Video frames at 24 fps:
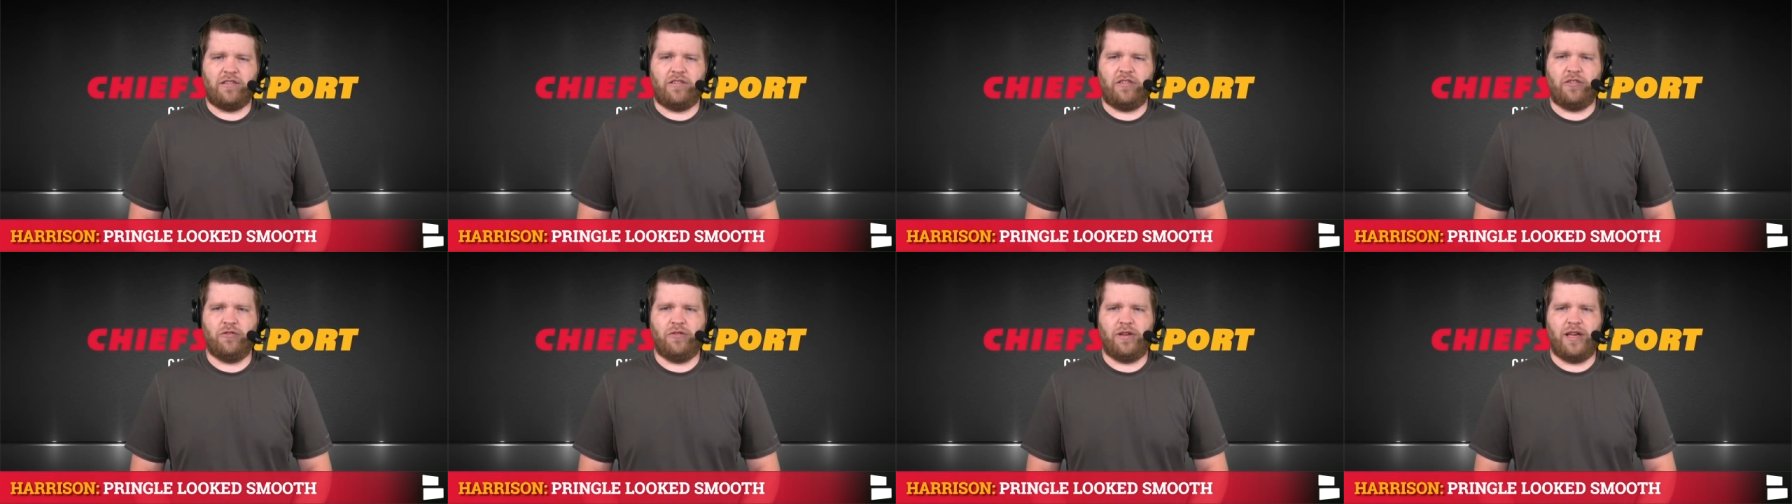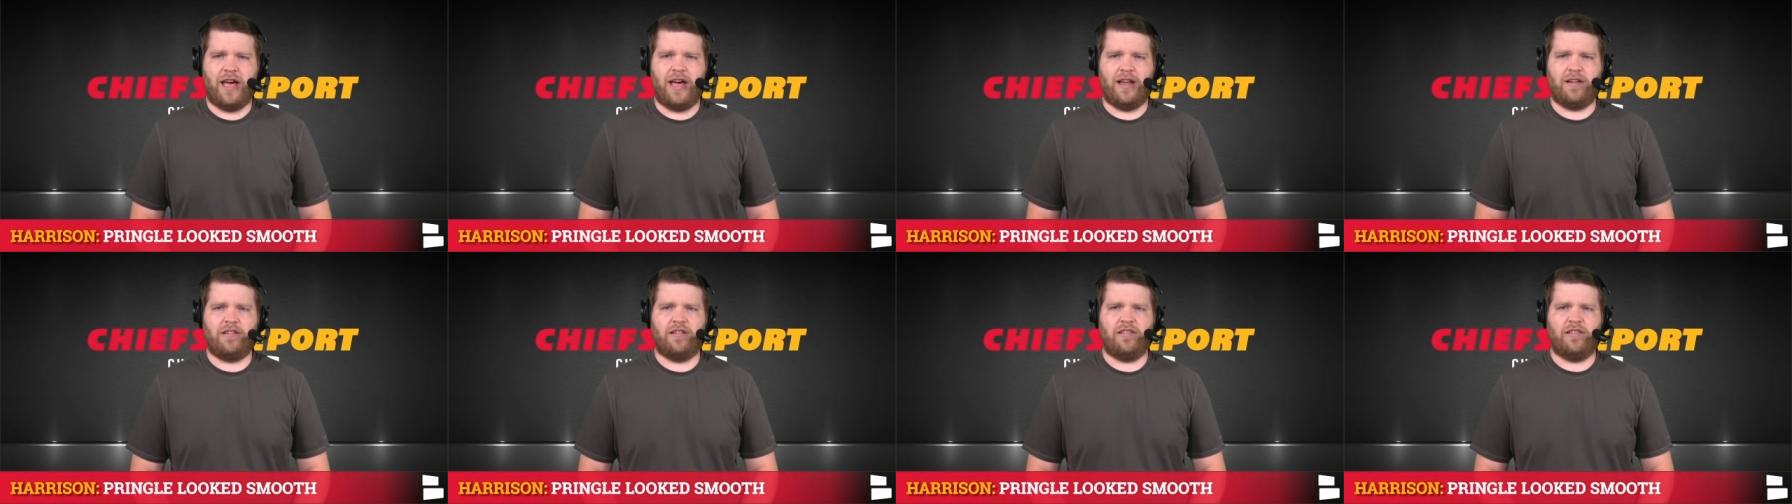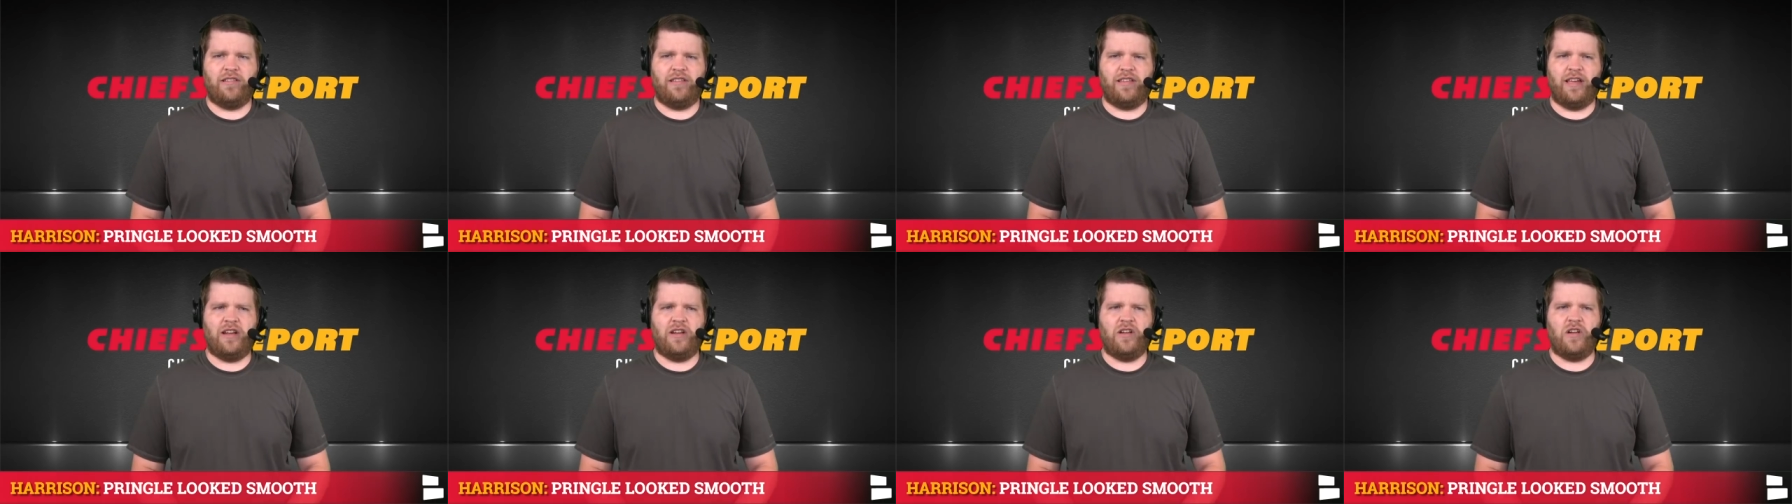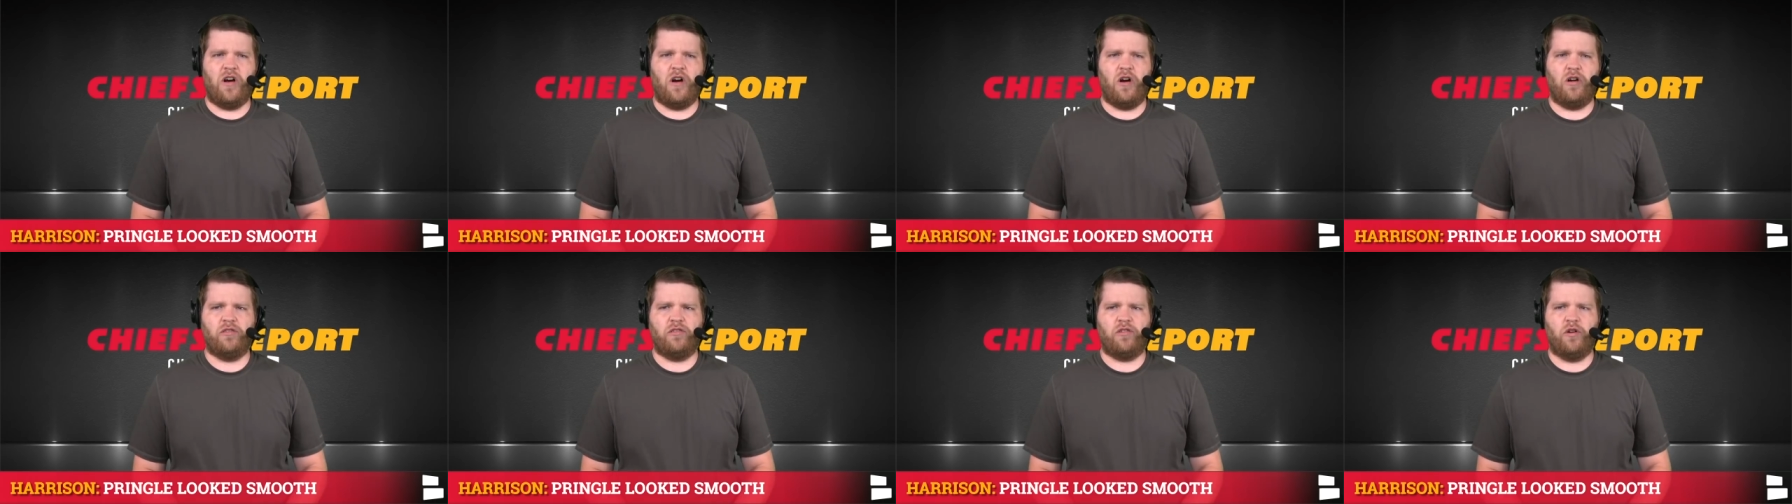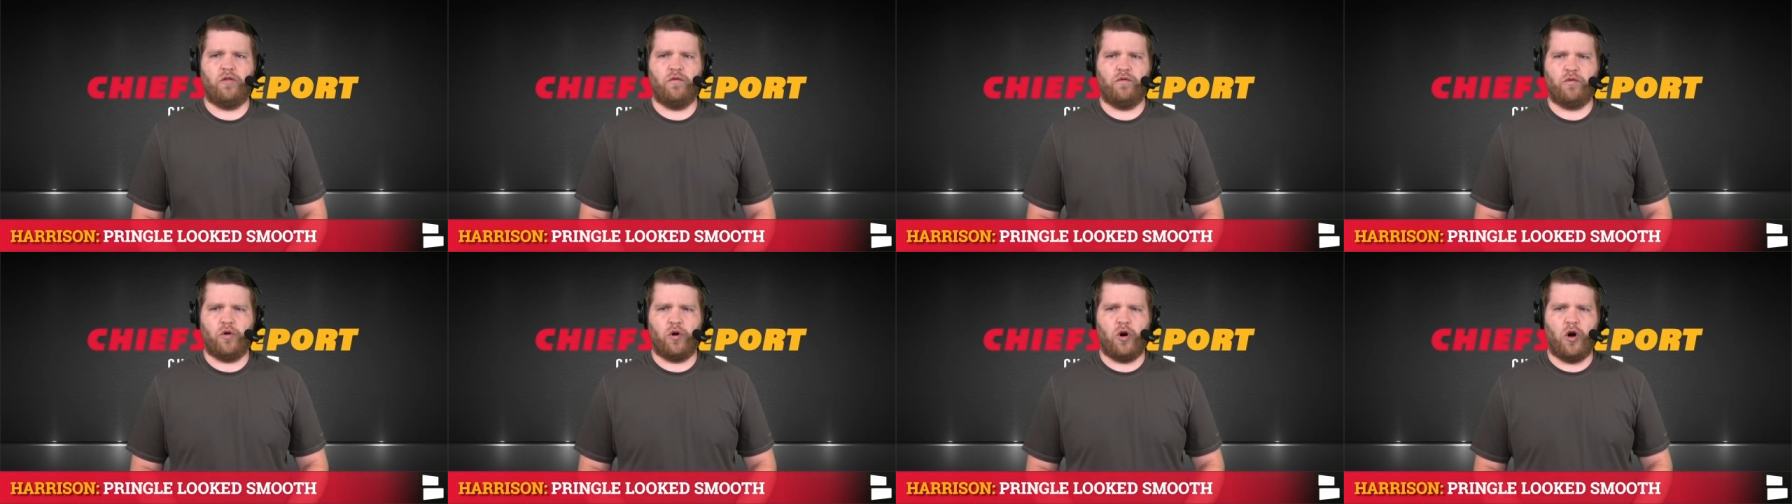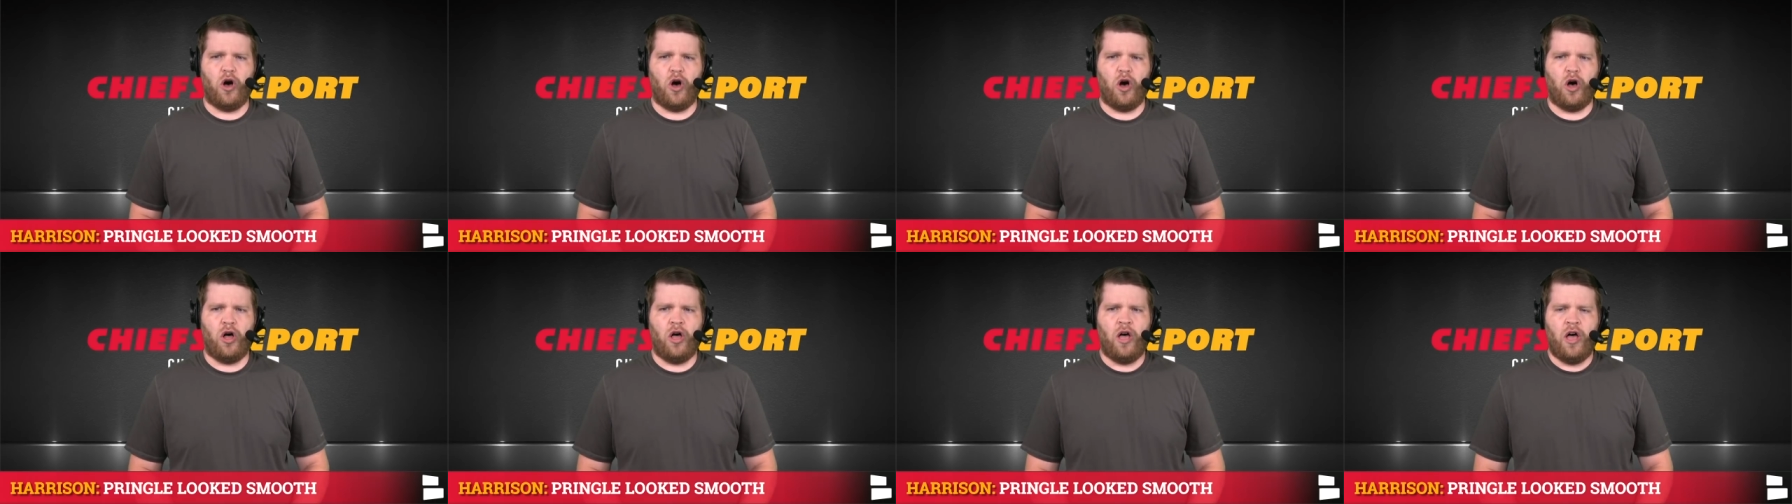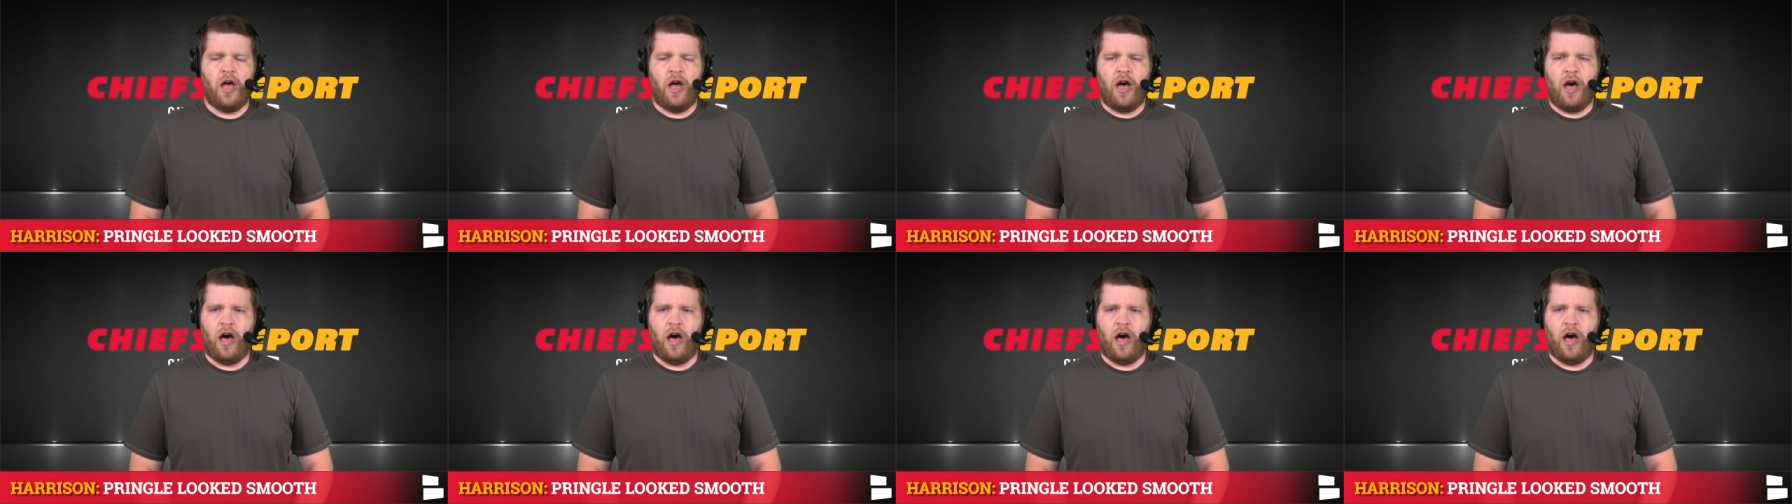2 catches, 10 yards overall.